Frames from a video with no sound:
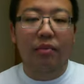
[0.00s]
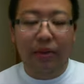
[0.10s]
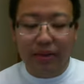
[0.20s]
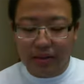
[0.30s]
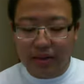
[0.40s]

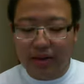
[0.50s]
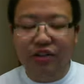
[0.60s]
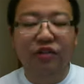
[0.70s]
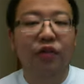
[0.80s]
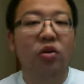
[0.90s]
Basically each
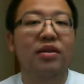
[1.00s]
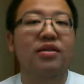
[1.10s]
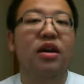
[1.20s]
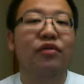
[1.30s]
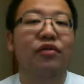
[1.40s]
phone
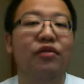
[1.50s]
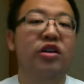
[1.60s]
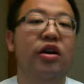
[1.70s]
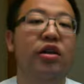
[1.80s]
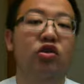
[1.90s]
discovers
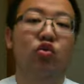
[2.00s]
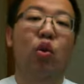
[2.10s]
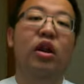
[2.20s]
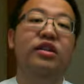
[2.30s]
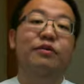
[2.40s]
each other's
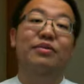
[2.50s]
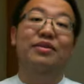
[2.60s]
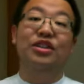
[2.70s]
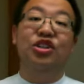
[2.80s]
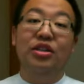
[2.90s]
relative
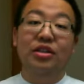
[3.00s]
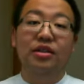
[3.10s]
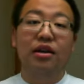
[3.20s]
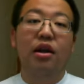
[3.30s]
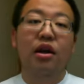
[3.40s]
positions,
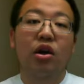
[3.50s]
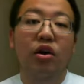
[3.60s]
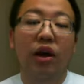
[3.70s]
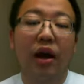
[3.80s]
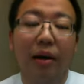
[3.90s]

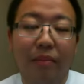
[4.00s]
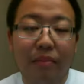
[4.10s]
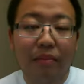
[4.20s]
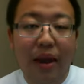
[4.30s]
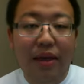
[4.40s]

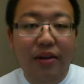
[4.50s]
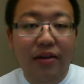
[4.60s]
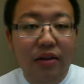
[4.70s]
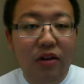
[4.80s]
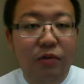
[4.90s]
and then
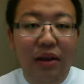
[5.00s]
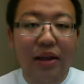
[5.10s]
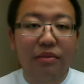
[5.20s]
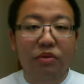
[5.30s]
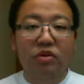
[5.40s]
starts
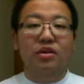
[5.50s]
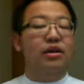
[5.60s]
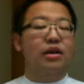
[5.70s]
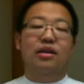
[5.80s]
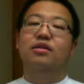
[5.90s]
playing music
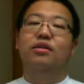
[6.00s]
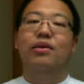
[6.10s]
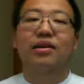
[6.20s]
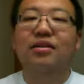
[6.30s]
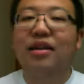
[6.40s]
in
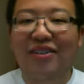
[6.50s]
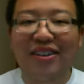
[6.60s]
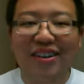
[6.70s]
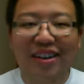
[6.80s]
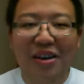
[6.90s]
surround
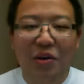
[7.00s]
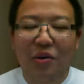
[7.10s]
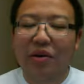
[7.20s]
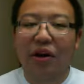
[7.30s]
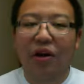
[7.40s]
sound
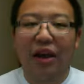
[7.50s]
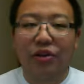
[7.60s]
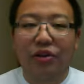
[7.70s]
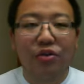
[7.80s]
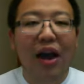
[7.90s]
without
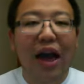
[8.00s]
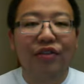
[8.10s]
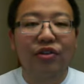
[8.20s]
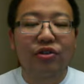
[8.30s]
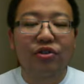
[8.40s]
you
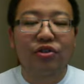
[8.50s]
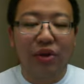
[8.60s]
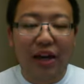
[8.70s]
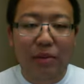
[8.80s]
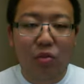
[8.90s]
having to do
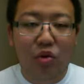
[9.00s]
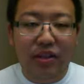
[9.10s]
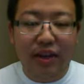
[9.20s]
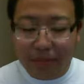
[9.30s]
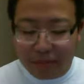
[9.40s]
any more
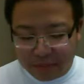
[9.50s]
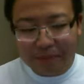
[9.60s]
setup.